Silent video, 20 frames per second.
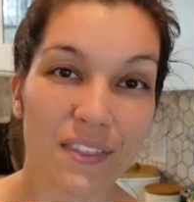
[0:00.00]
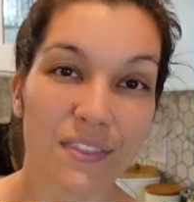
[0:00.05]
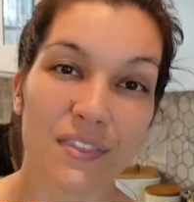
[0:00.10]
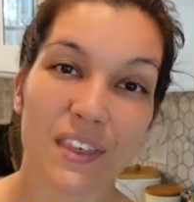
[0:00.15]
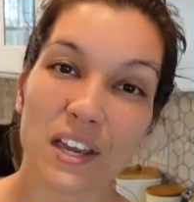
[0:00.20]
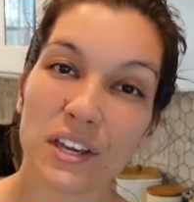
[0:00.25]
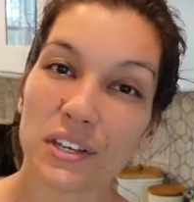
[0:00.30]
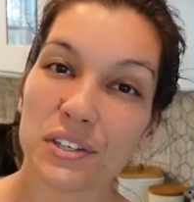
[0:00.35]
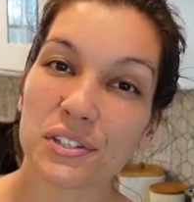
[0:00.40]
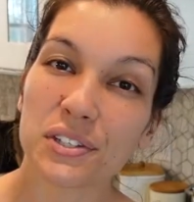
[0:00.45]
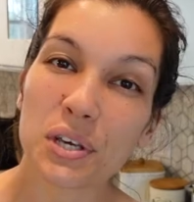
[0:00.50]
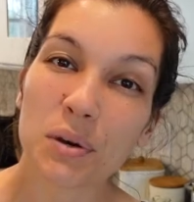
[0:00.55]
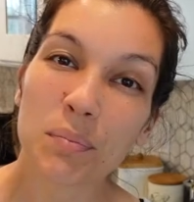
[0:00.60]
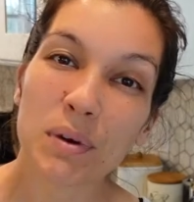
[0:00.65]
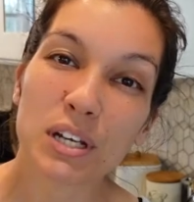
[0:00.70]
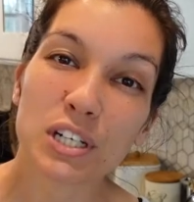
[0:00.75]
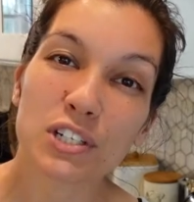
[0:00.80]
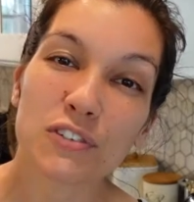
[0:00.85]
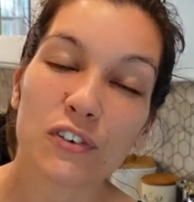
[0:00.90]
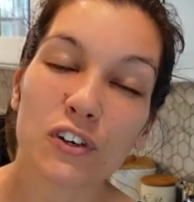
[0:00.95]
Thank you so
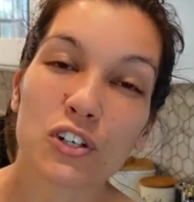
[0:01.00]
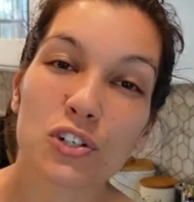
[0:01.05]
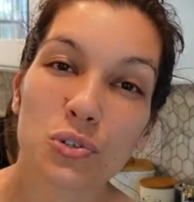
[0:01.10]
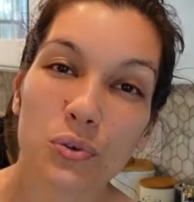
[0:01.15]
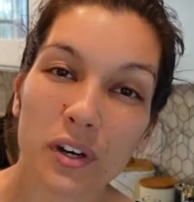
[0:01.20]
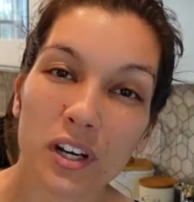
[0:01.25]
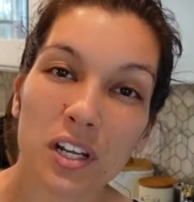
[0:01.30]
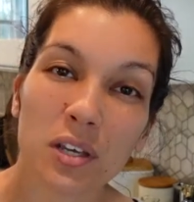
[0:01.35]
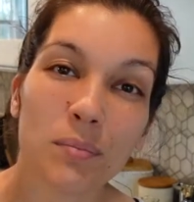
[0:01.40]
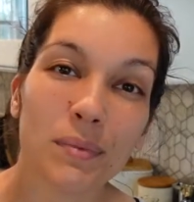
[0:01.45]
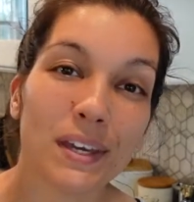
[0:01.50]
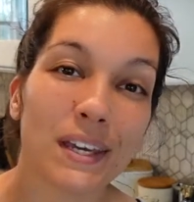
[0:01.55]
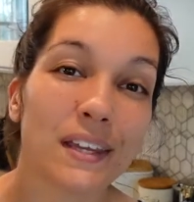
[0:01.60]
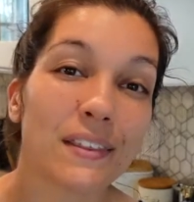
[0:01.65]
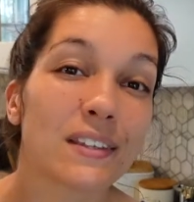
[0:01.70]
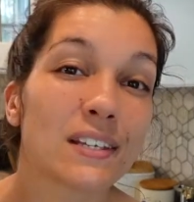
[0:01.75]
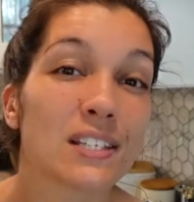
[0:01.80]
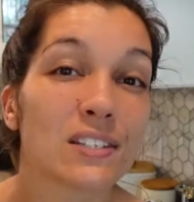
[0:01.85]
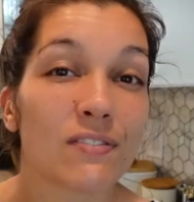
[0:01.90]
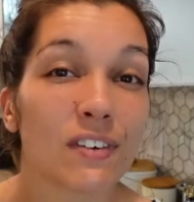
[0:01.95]
much for joining me in
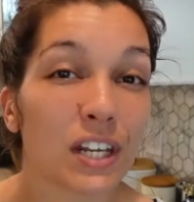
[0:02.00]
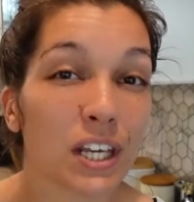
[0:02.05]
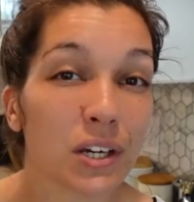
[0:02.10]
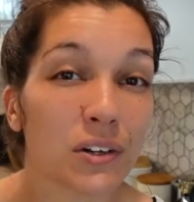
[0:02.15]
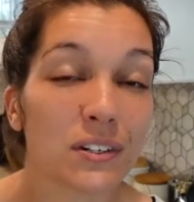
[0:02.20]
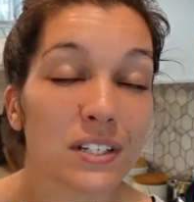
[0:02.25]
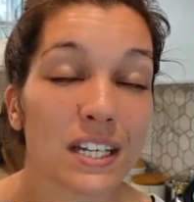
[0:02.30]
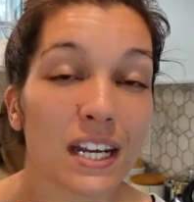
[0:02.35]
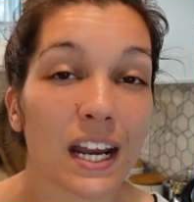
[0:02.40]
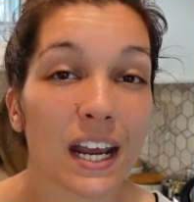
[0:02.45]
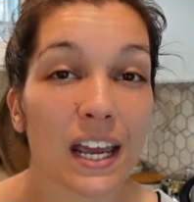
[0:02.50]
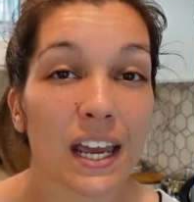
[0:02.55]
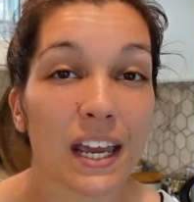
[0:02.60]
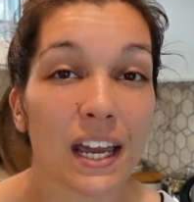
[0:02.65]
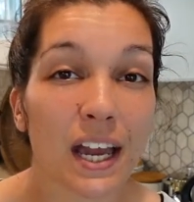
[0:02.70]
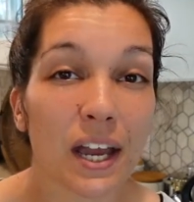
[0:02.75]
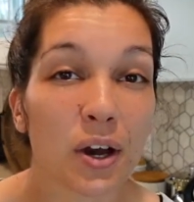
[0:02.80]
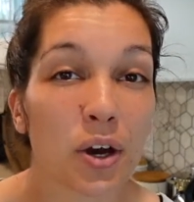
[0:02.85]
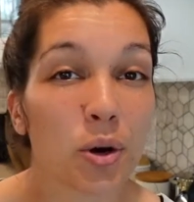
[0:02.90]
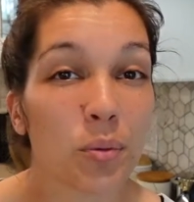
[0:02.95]
this video today.
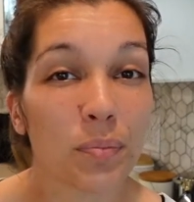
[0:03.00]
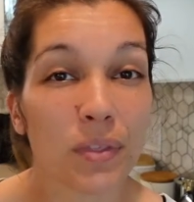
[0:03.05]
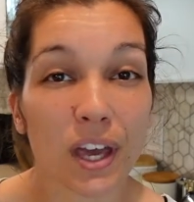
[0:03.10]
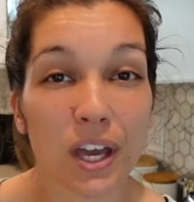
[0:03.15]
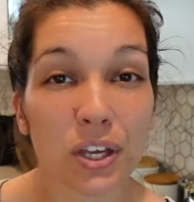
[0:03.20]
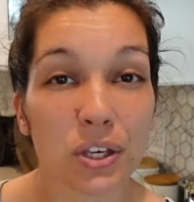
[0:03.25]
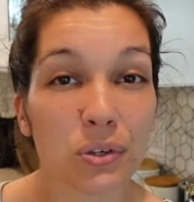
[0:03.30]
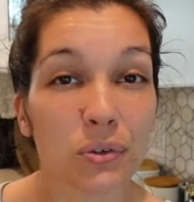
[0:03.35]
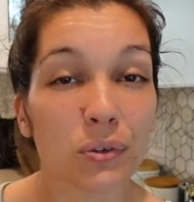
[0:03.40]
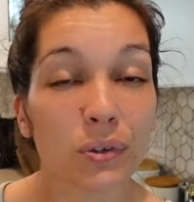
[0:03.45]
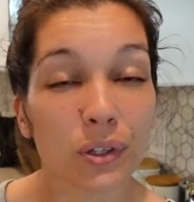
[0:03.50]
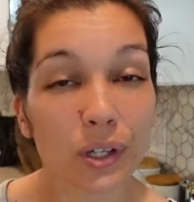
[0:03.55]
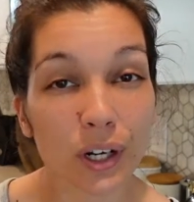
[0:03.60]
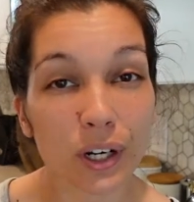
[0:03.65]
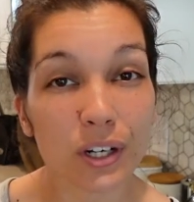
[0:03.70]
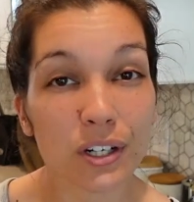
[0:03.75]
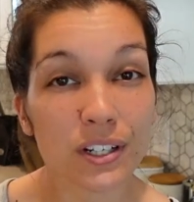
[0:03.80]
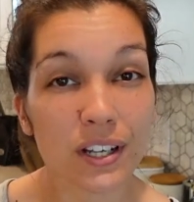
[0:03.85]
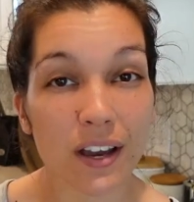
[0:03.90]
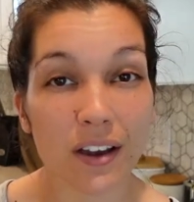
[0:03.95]
I hope that you
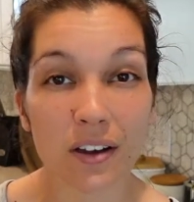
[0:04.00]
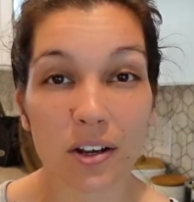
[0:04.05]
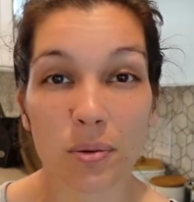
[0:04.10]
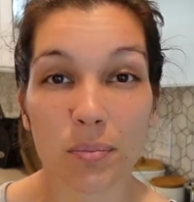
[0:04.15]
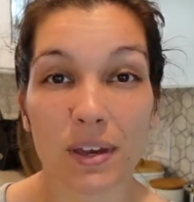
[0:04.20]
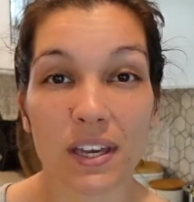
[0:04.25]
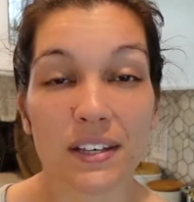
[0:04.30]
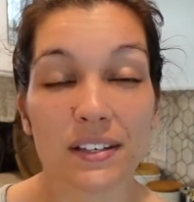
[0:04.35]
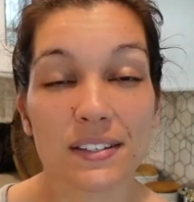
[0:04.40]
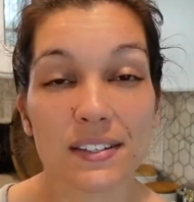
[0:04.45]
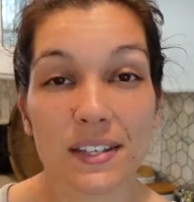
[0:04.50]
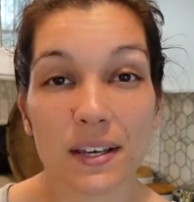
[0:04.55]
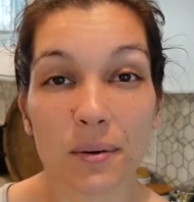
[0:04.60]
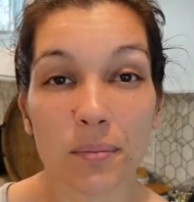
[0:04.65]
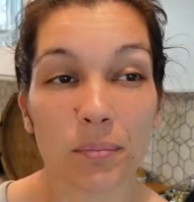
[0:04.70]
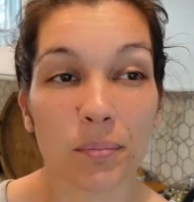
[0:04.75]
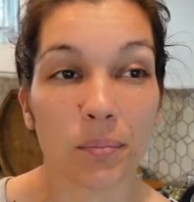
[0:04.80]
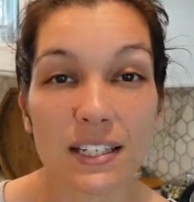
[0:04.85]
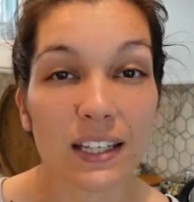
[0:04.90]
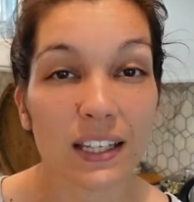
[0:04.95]
learned how to make
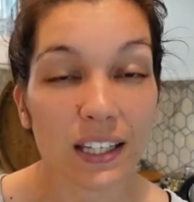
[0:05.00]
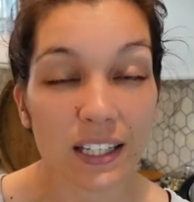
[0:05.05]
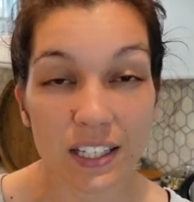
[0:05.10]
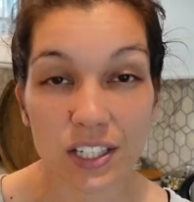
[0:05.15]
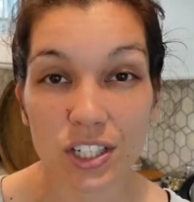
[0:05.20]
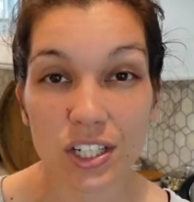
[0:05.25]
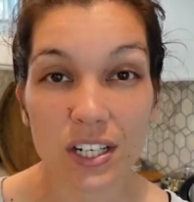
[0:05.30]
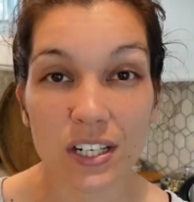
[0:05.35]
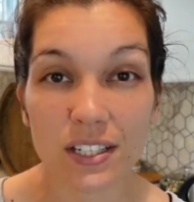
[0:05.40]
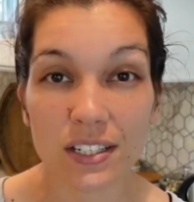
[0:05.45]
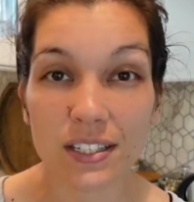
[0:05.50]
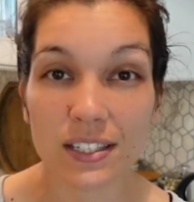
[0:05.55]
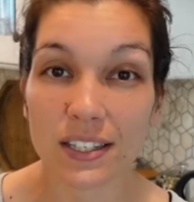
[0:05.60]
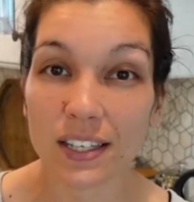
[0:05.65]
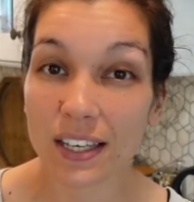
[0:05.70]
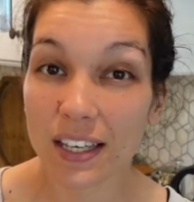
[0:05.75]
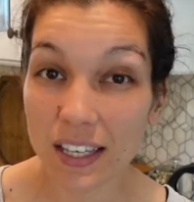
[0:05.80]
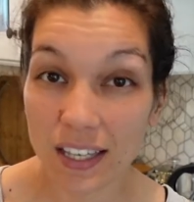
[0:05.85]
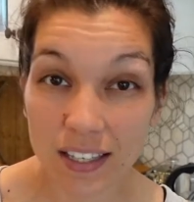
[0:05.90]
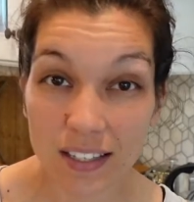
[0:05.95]
some delicious,
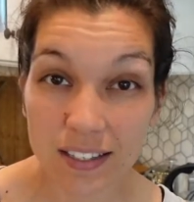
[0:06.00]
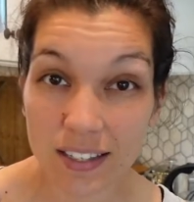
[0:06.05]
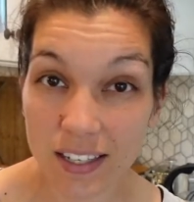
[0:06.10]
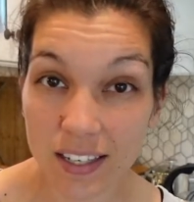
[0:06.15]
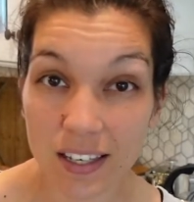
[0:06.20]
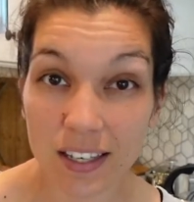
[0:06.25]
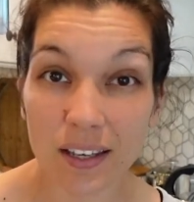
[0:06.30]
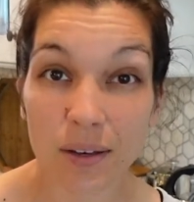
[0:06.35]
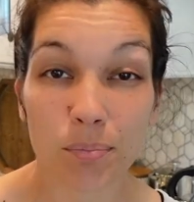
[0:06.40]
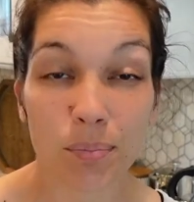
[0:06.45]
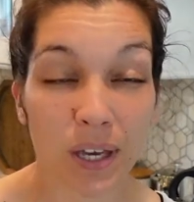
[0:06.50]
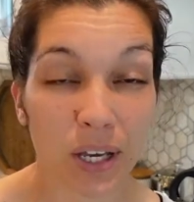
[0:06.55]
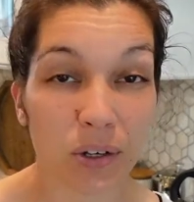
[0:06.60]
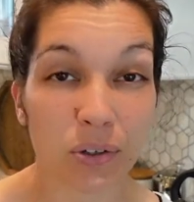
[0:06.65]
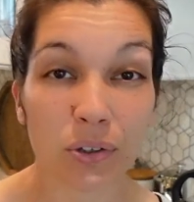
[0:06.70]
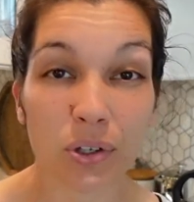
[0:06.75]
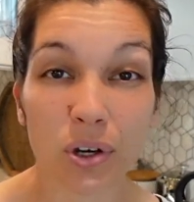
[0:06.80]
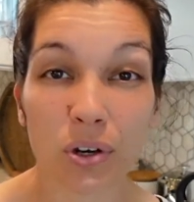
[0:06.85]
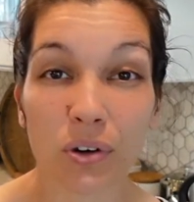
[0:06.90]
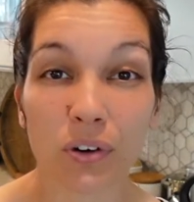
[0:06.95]
easy
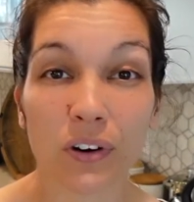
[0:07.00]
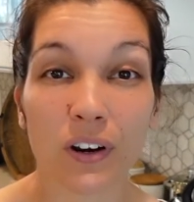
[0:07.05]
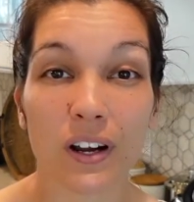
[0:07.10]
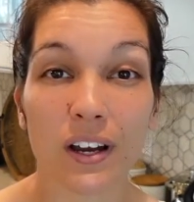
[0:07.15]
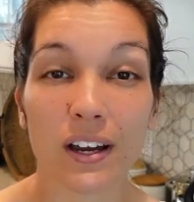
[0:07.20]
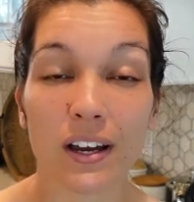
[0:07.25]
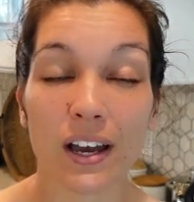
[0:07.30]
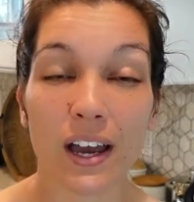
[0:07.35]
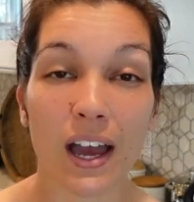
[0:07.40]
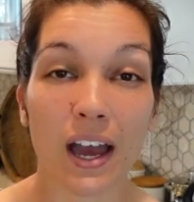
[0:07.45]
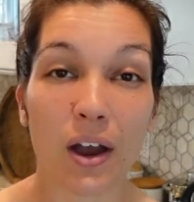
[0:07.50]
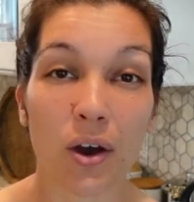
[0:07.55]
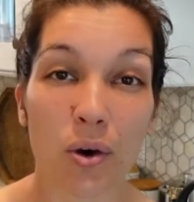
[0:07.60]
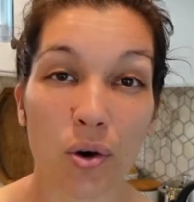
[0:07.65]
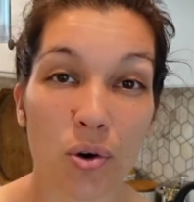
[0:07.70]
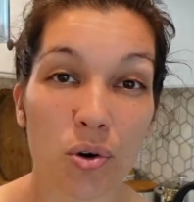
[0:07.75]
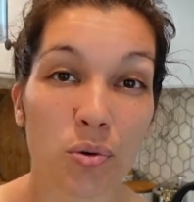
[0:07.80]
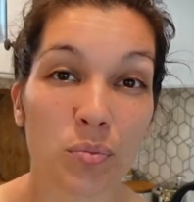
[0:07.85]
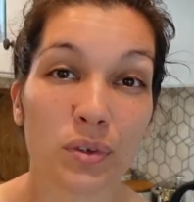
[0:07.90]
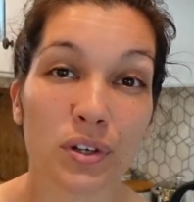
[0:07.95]
pickled okra at
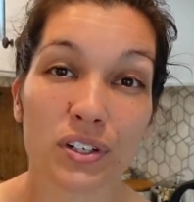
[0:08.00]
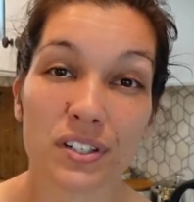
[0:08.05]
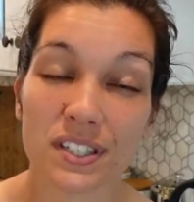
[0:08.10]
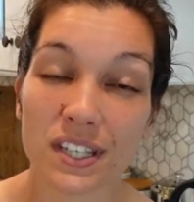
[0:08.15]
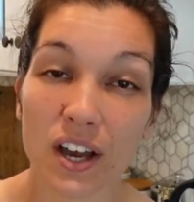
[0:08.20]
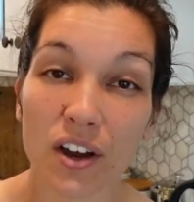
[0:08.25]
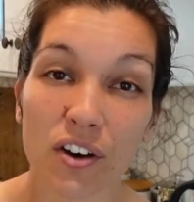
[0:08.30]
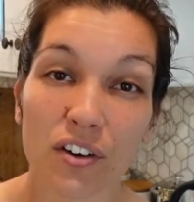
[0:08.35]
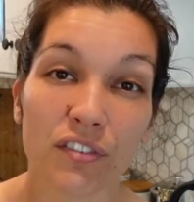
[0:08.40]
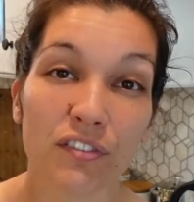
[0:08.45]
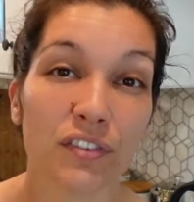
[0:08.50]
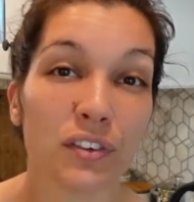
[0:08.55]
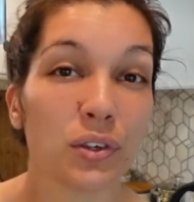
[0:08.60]
home yourself.